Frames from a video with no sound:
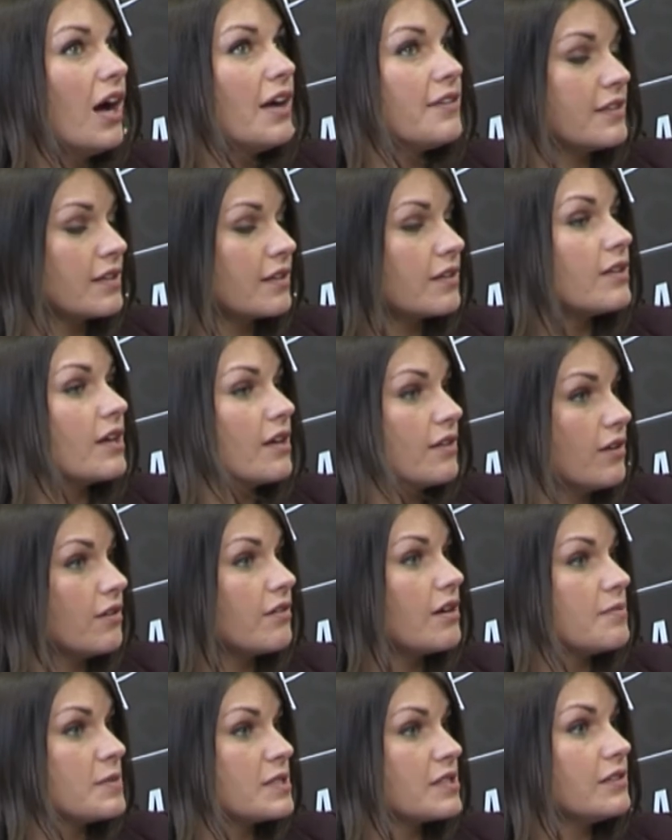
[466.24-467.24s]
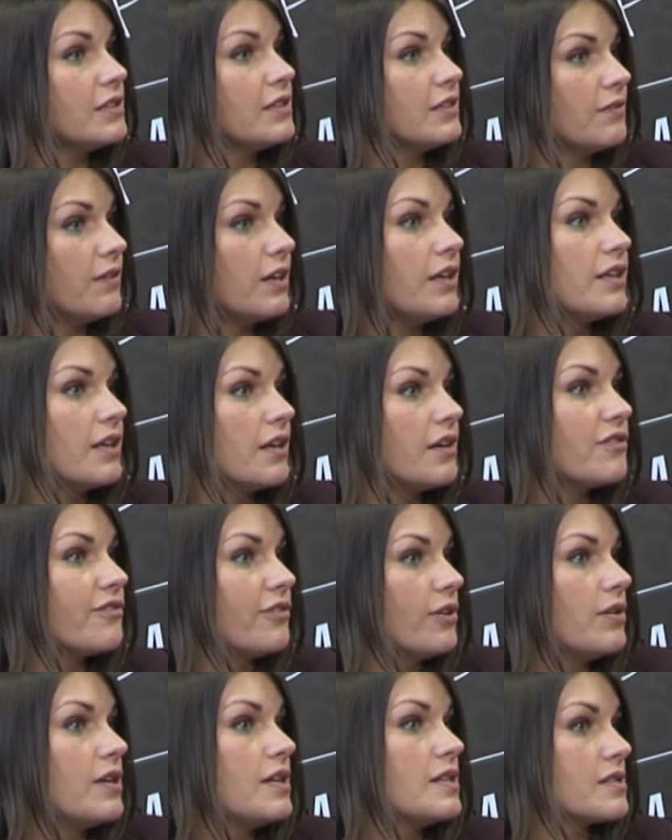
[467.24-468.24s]
I think you're absolutely right. Yeah, a
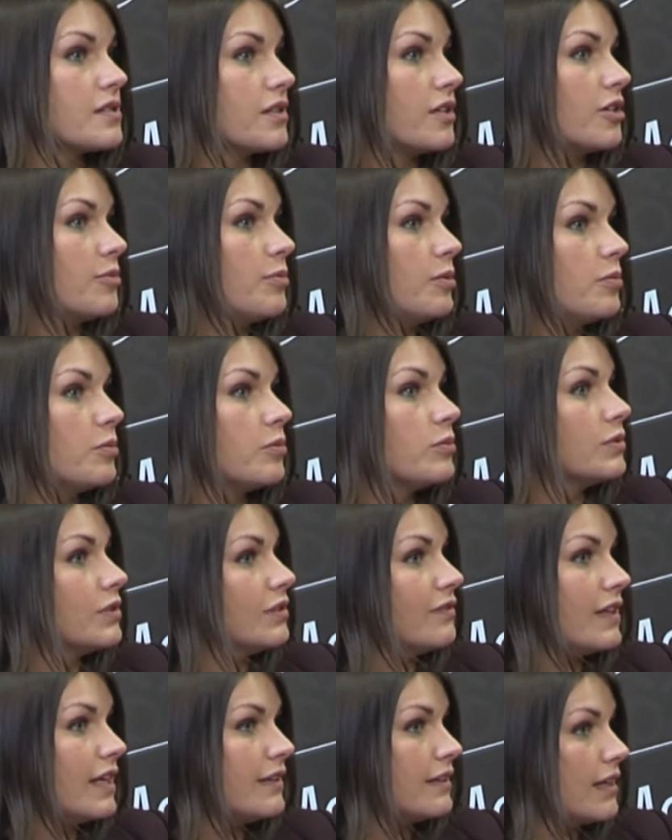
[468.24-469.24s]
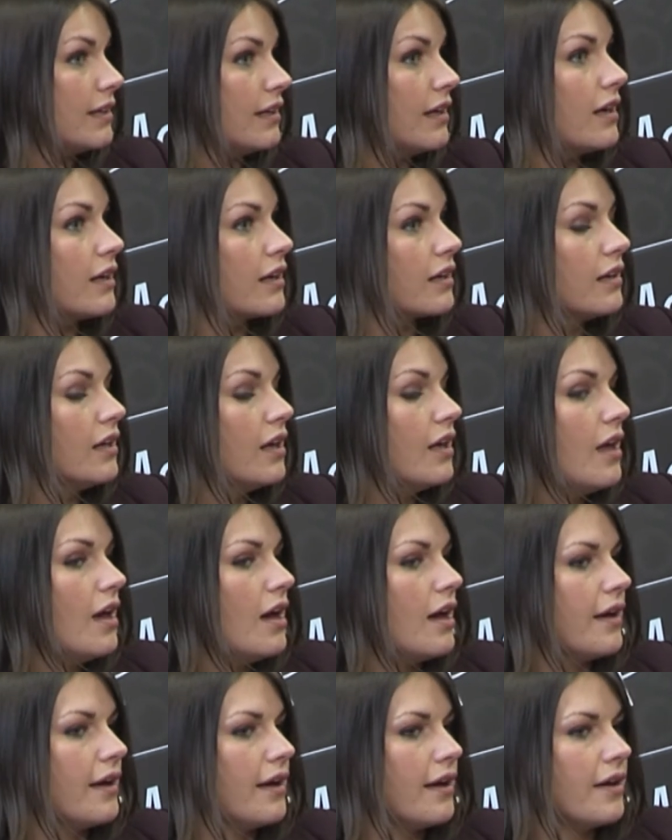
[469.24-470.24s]
few years ago people wouldn't have let that lie.
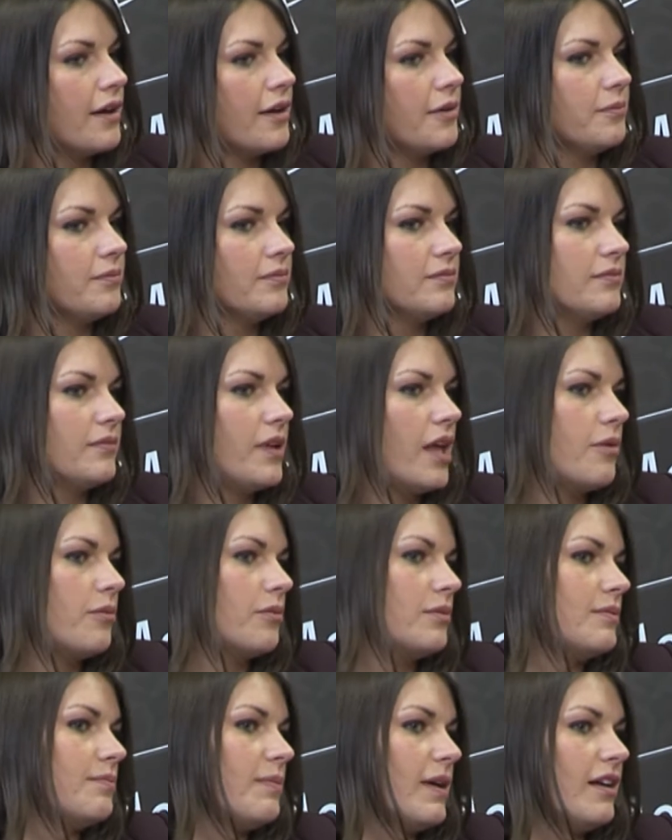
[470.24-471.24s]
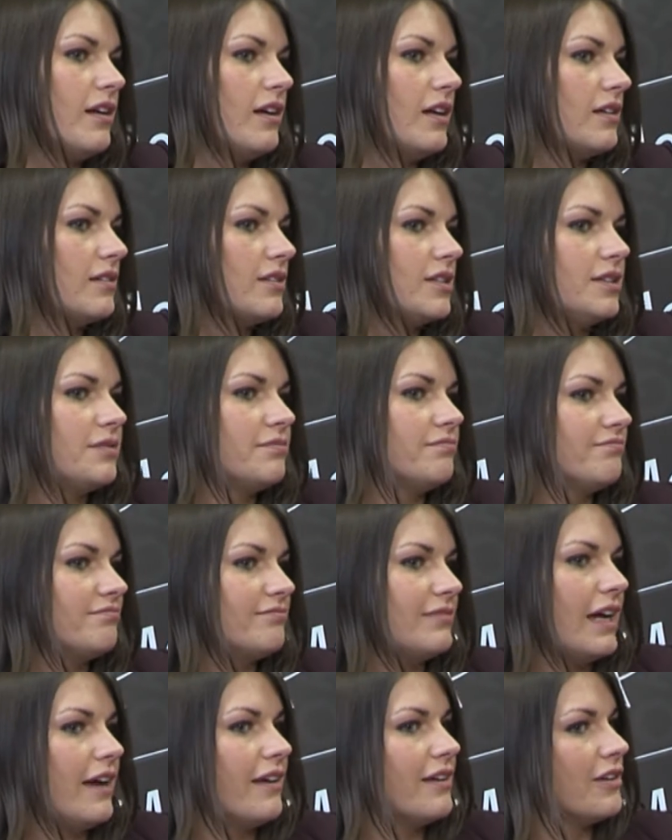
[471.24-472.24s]
It would be like,
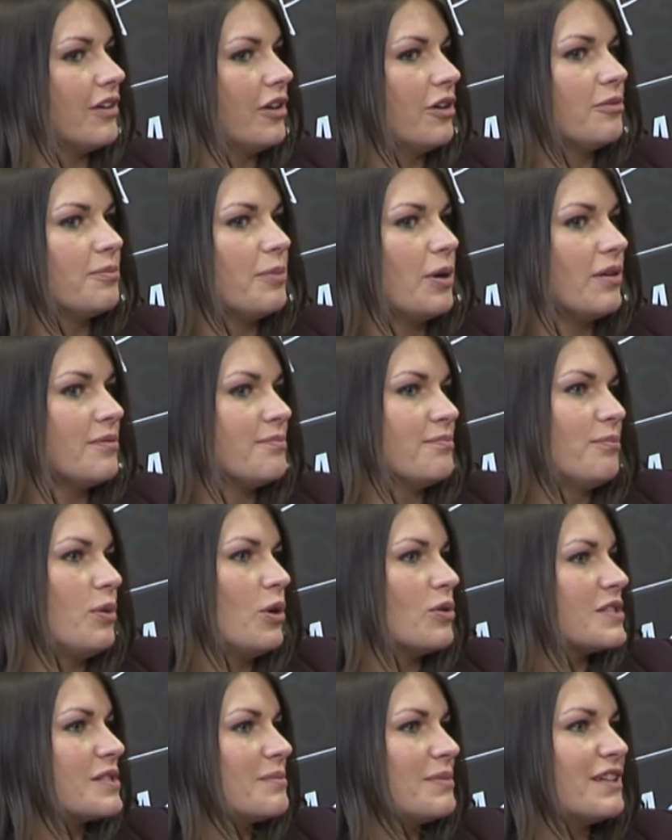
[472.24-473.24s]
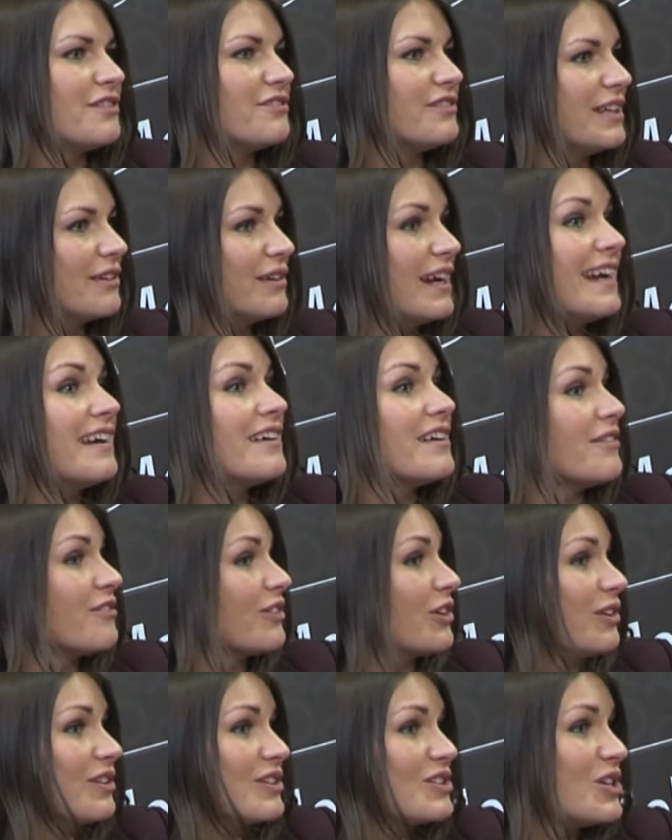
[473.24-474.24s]
I don't know, possibly if Neil Lennon
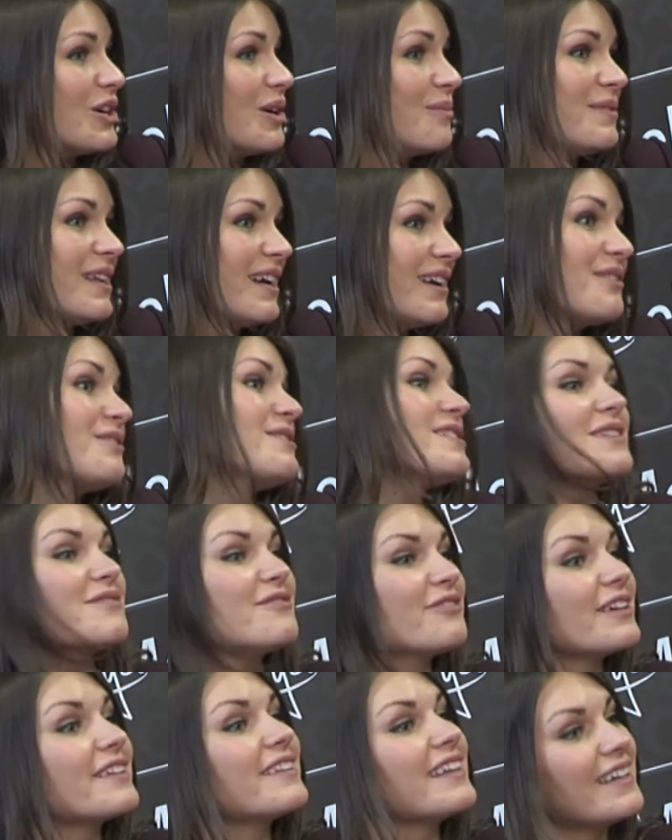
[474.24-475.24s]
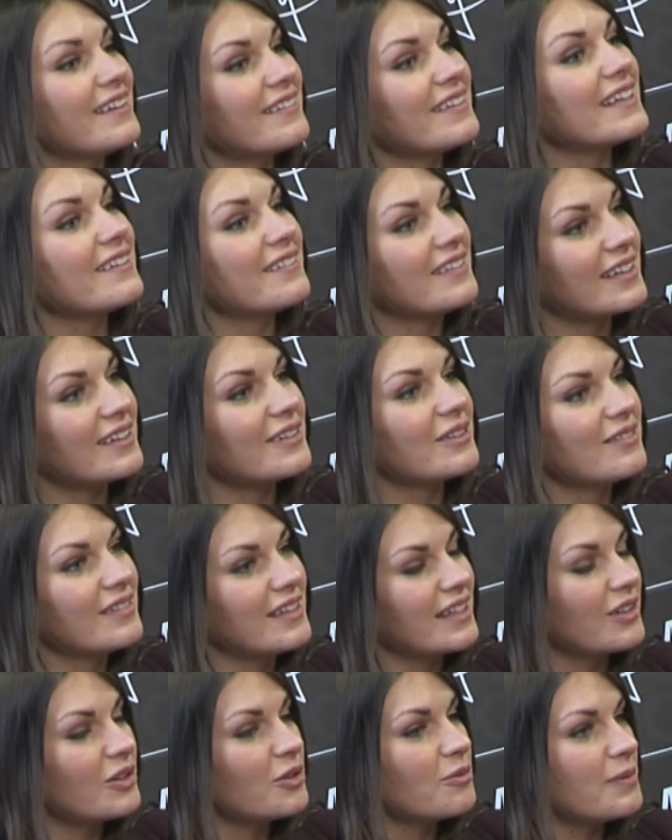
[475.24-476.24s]
ever got the job there or something,
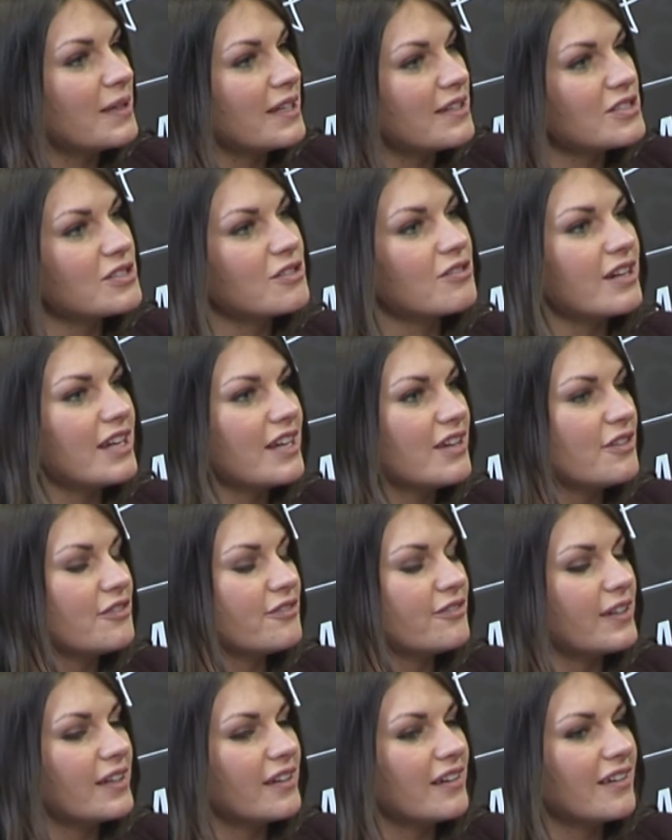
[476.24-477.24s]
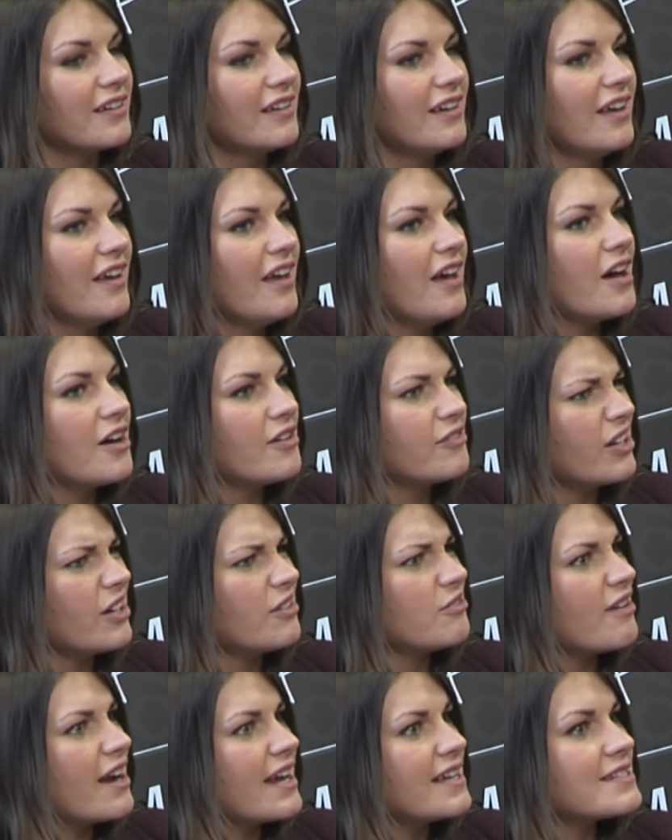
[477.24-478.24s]
there could be a degree of
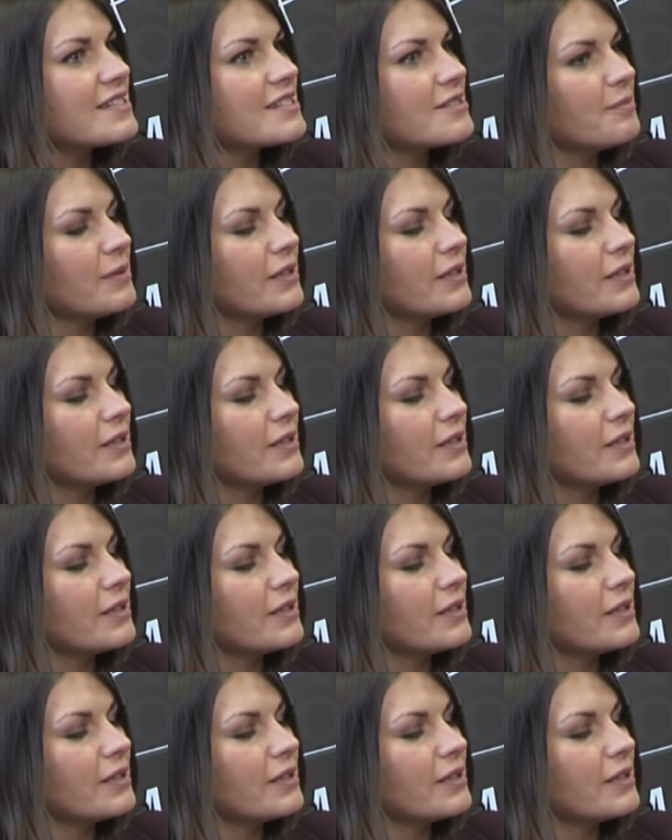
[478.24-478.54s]
unrest.